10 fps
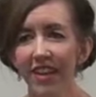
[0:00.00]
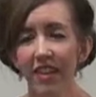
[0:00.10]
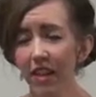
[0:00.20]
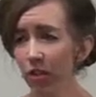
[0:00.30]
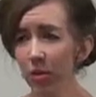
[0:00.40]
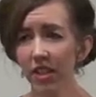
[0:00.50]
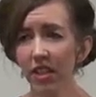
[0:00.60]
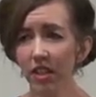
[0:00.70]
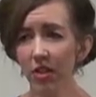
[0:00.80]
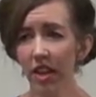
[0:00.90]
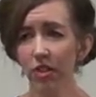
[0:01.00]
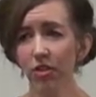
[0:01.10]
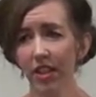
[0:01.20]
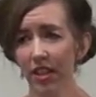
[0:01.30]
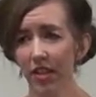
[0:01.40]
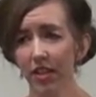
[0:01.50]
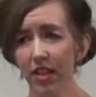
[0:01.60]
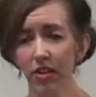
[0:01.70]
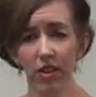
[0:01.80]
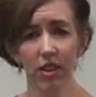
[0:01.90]
Then everyone's going to know they can trust
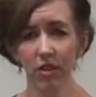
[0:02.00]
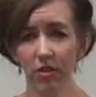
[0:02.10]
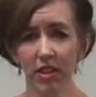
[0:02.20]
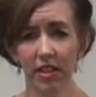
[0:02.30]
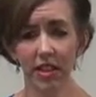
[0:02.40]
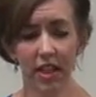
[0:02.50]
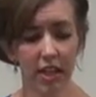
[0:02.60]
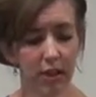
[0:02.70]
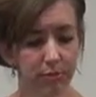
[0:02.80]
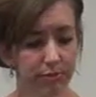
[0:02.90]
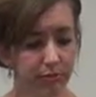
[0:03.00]
Kelsey. They're going to know she's a lady.